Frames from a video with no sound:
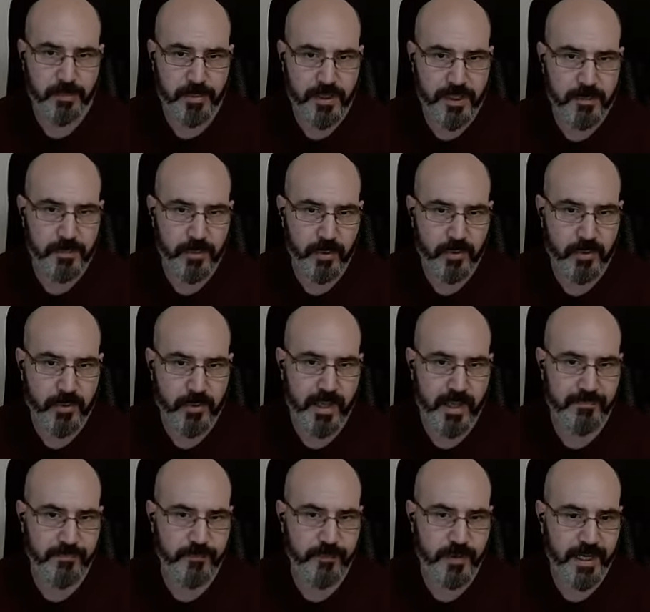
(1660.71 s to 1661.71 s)
people who
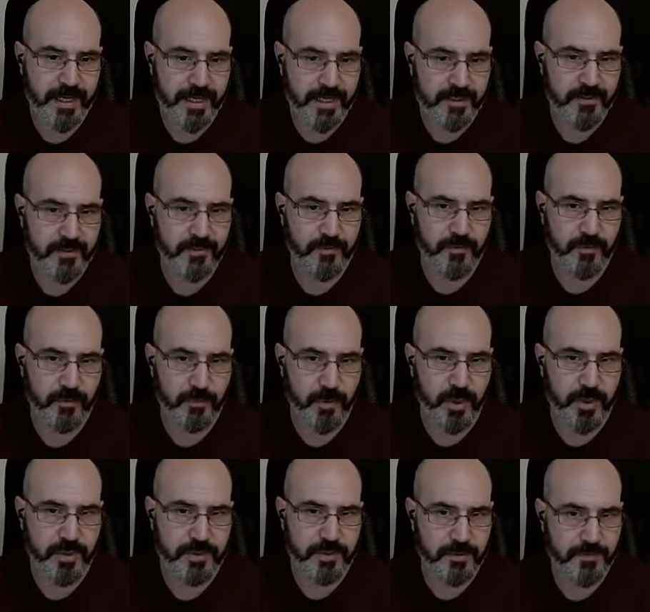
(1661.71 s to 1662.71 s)
have financed a
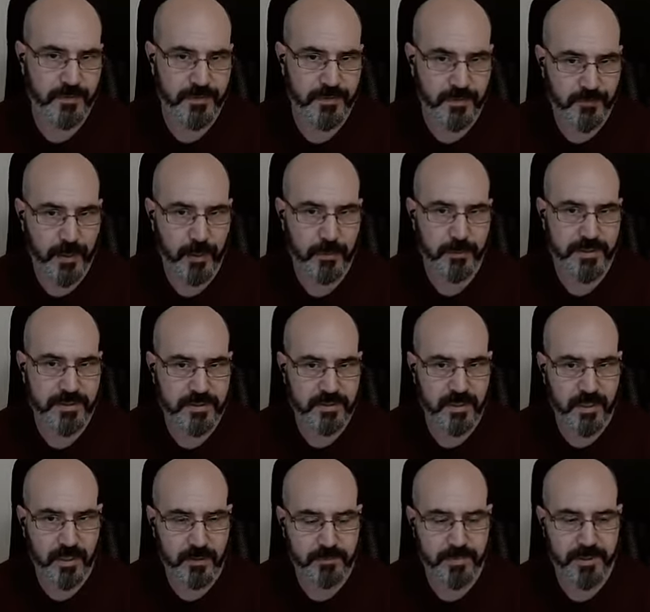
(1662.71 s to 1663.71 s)
part of the development of
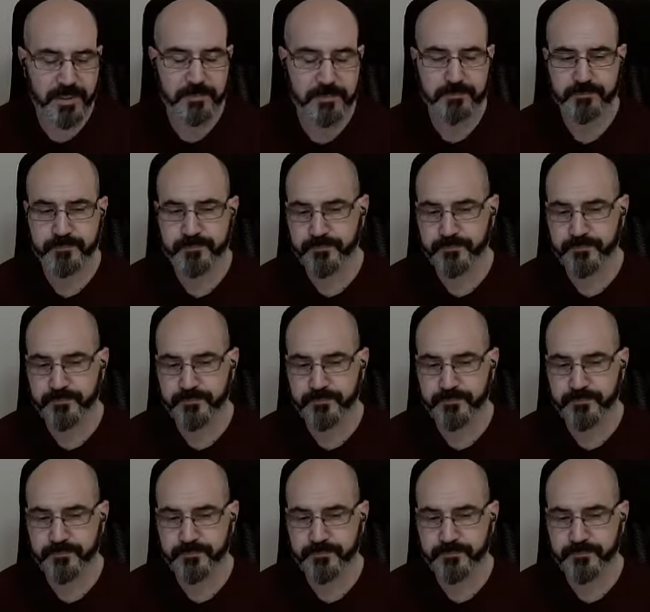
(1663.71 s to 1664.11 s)
the company.